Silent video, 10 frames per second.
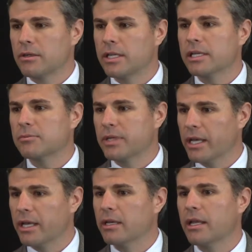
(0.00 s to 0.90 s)
on
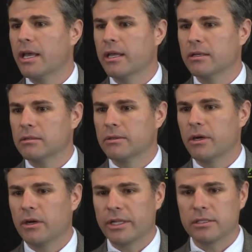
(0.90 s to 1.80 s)
ESPN, and the
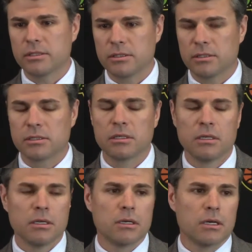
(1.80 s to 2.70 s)
audiences
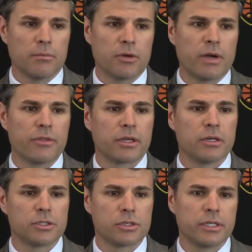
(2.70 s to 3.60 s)
around the
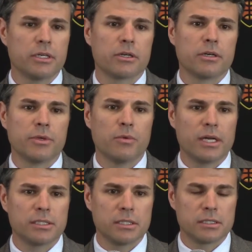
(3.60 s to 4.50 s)
country are going to be
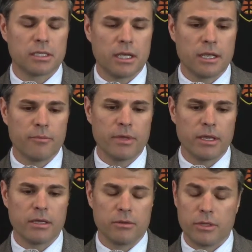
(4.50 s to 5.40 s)
watching this game,
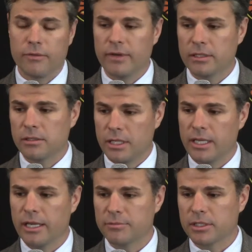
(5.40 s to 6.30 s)
the
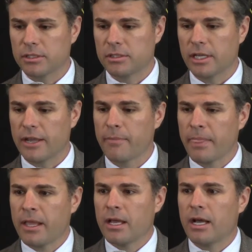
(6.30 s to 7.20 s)
games, I should say.
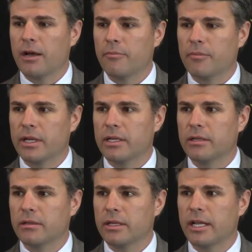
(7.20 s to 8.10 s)
And
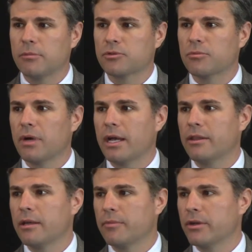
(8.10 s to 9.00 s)
it helps remind
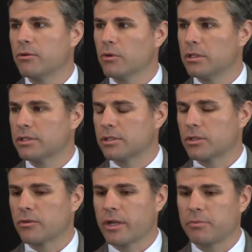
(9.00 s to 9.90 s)
them that New Orleans is a
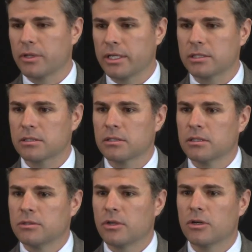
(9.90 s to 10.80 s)
great place
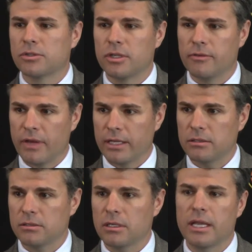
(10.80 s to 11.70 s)
to host an
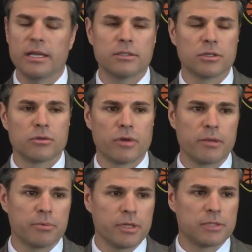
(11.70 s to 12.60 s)
event, and it's a
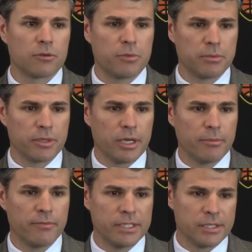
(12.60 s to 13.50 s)
great place for people to come
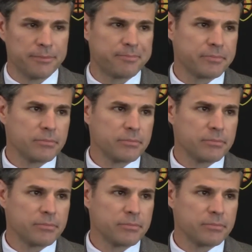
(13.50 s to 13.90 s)
and visit.